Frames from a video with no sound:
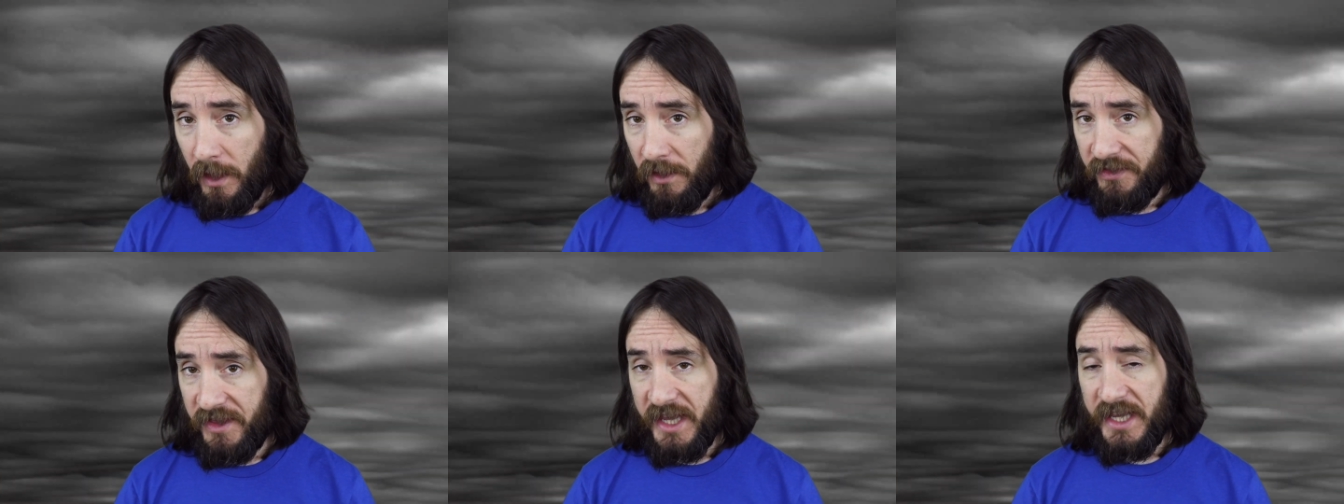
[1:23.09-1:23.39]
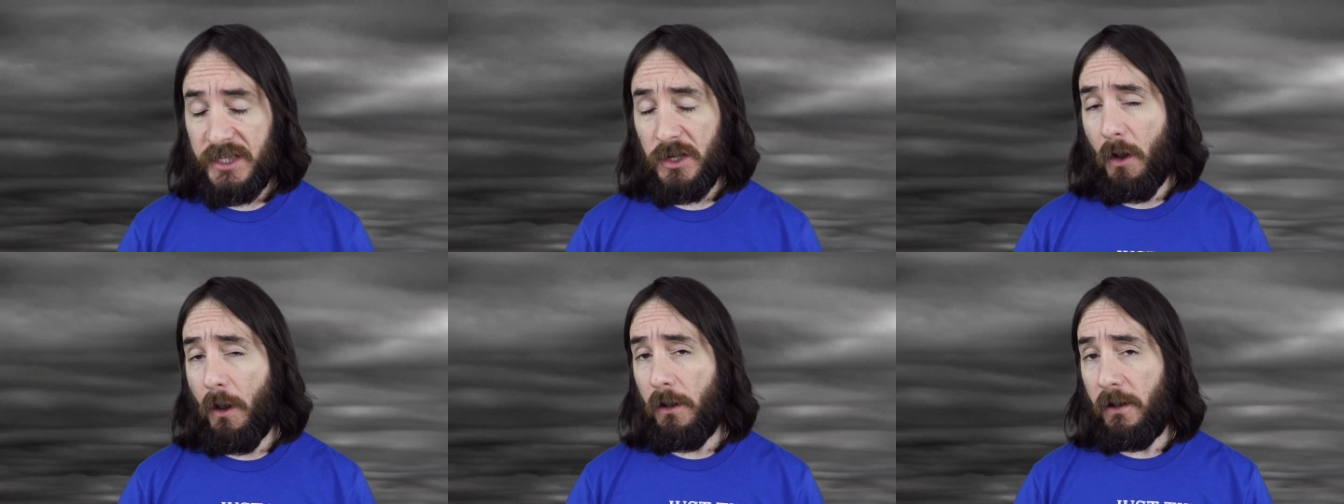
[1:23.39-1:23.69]

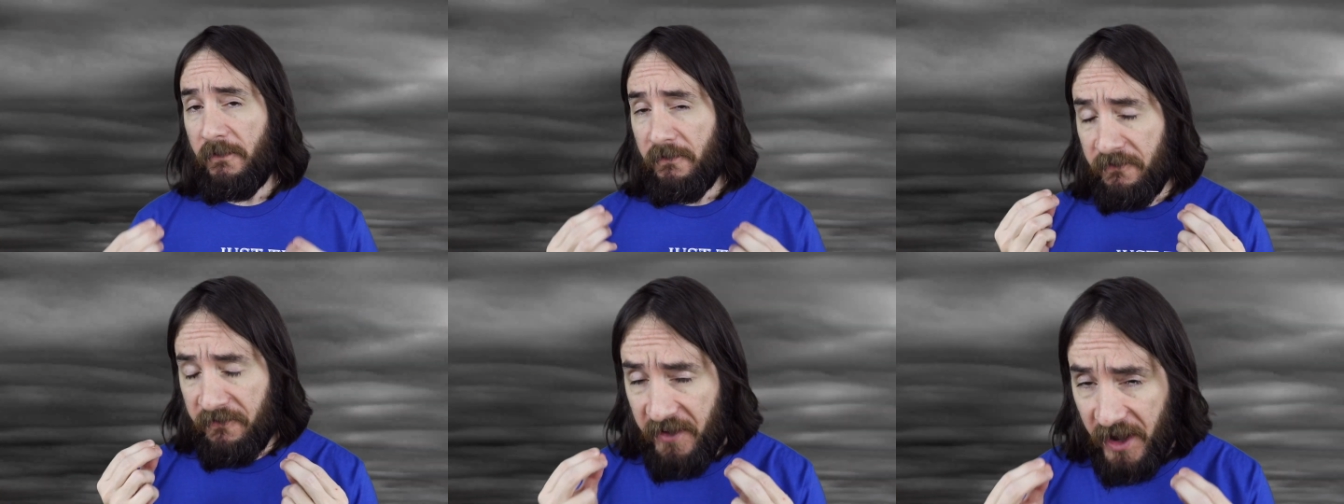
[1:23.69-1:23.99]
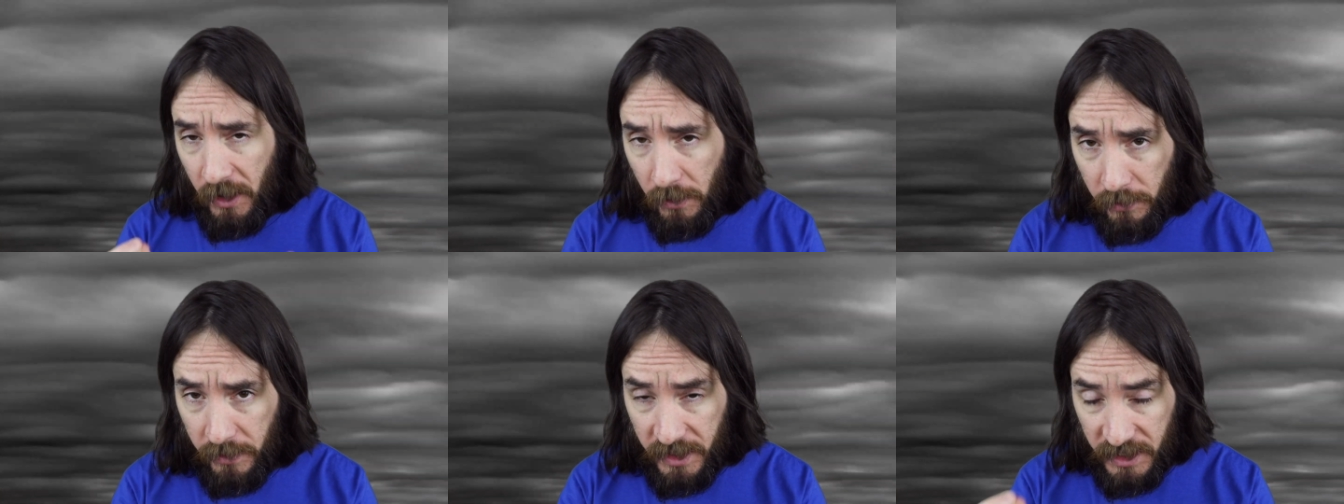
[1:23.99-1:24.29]
these are a
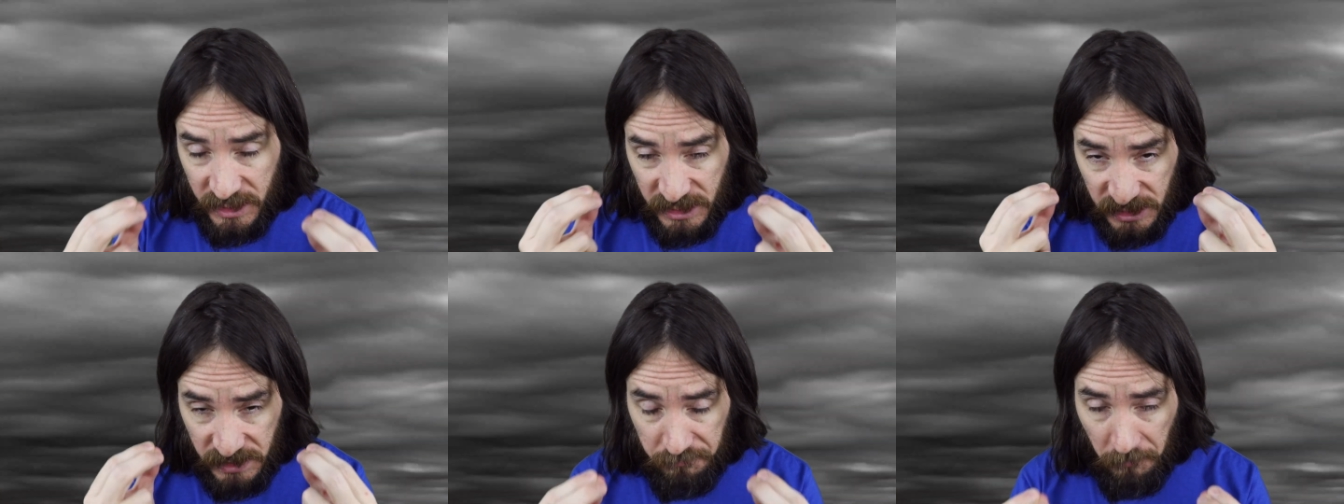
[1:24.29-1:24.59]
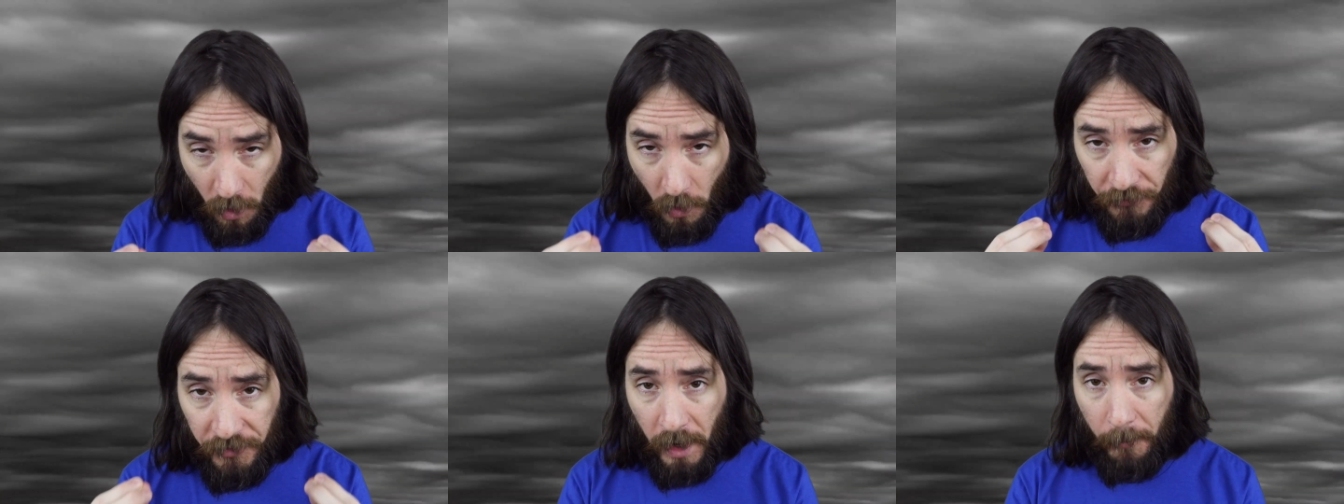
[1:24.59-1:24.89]
very
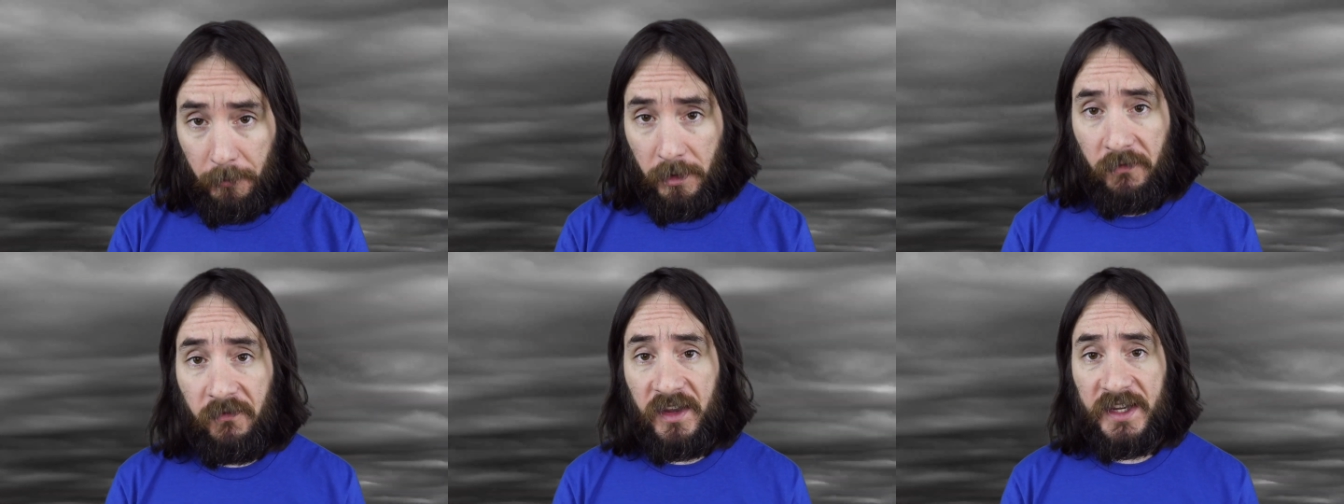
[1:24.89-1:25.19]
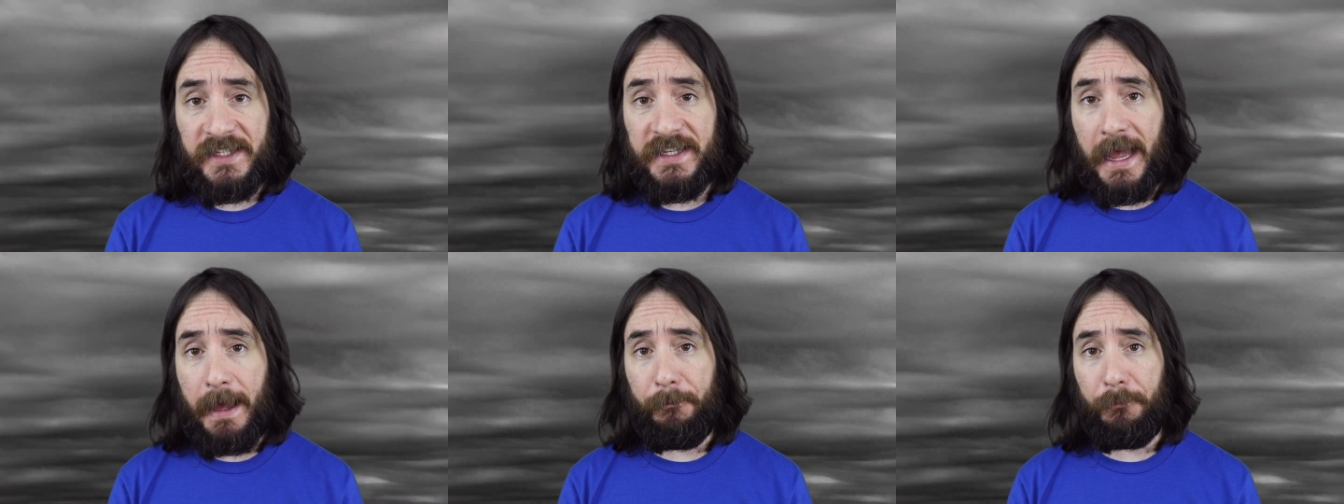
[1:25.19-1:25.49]
small number of
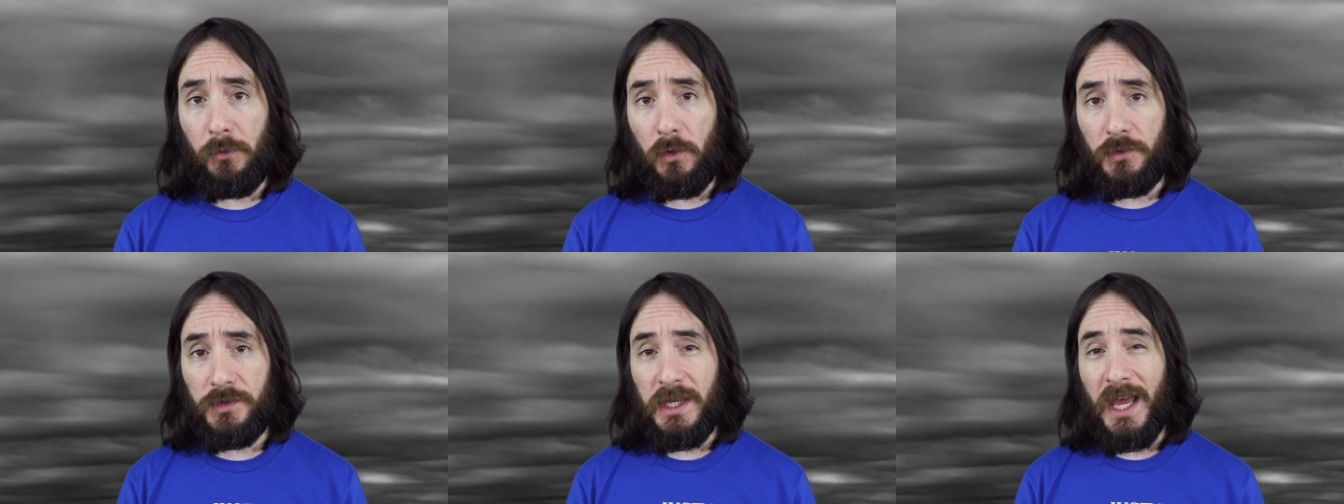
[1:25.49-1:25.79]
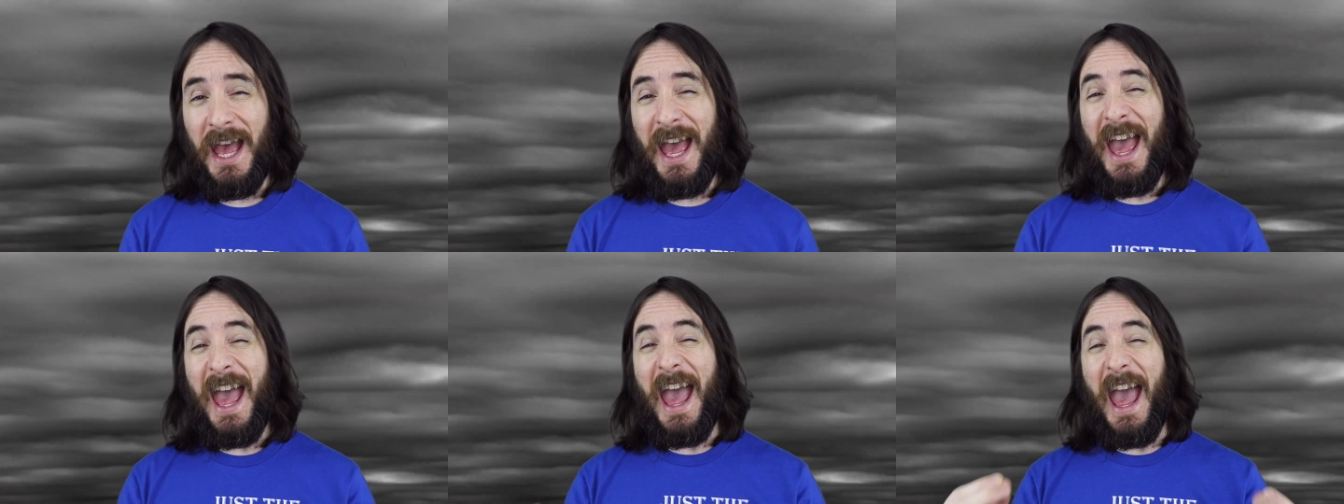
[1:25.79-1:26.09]
examples.
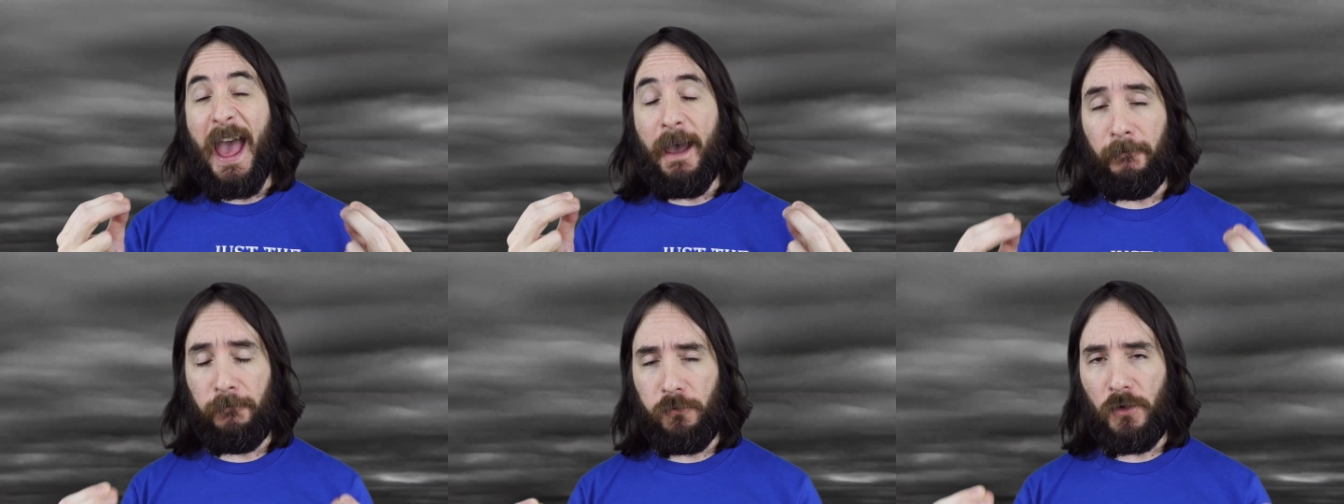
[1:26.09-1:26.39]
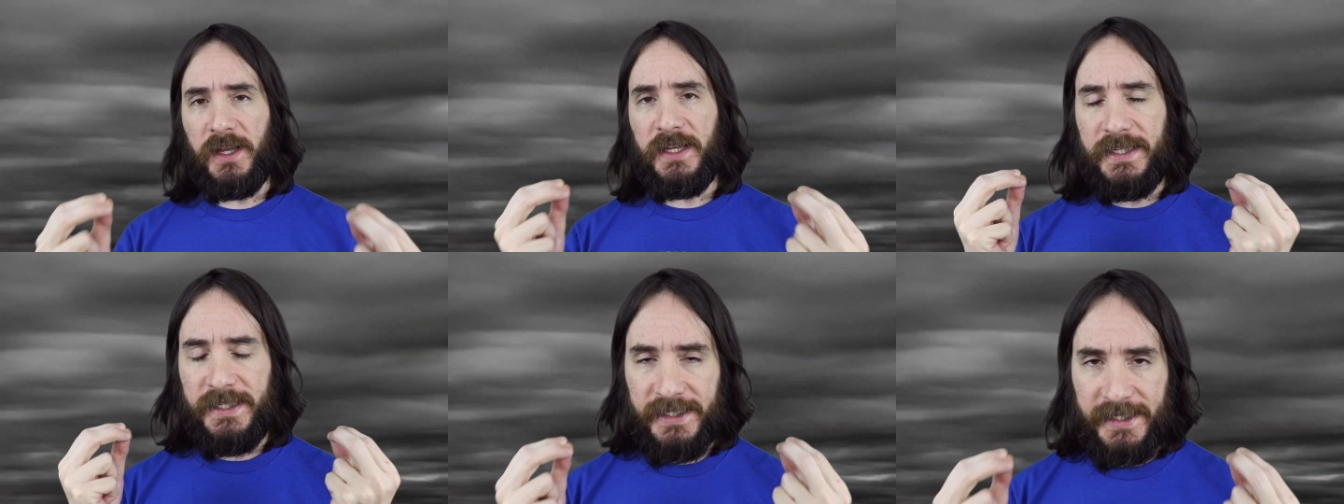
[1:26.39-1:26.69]

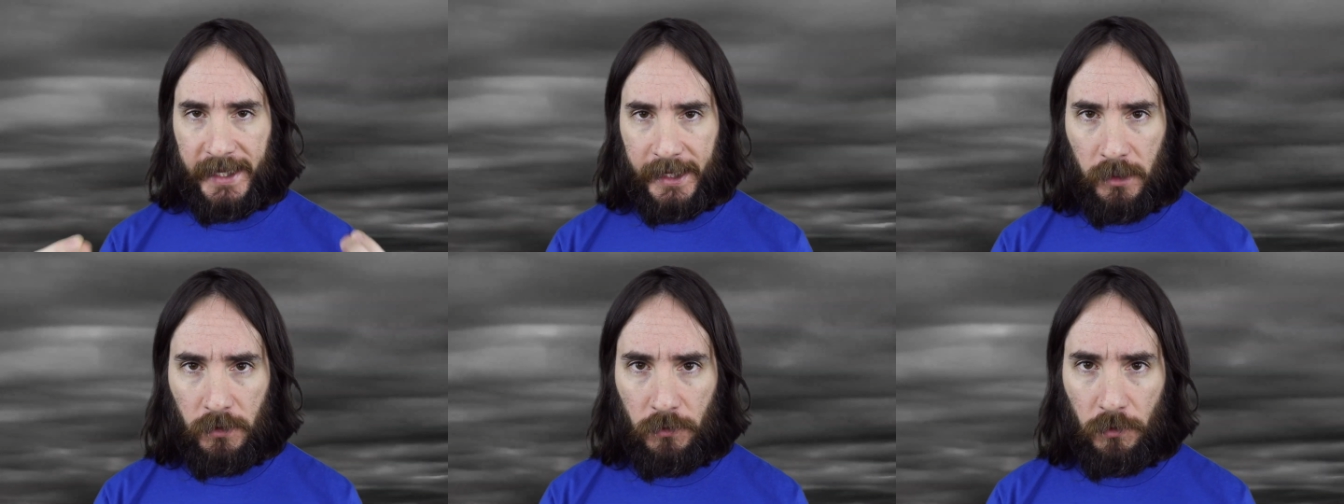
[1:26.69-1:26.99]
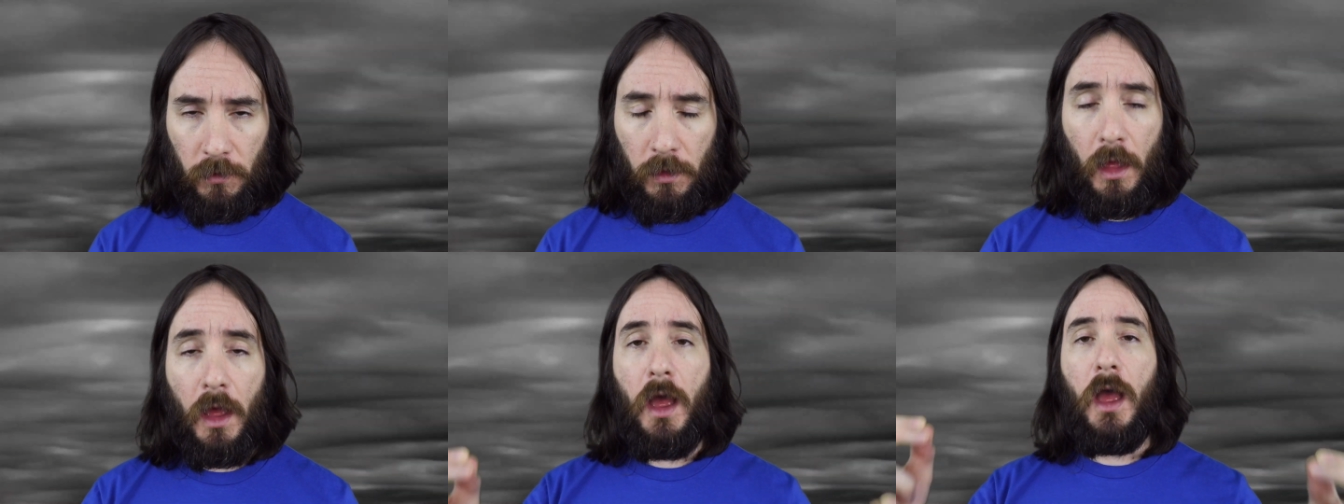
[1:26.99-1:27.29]
Every
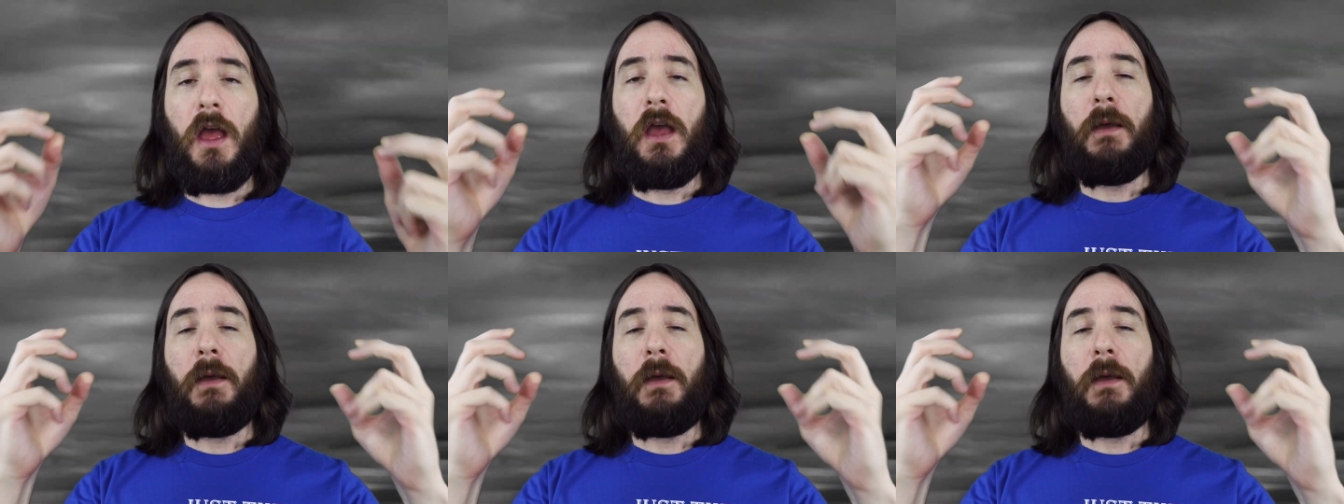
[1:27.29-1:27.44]
single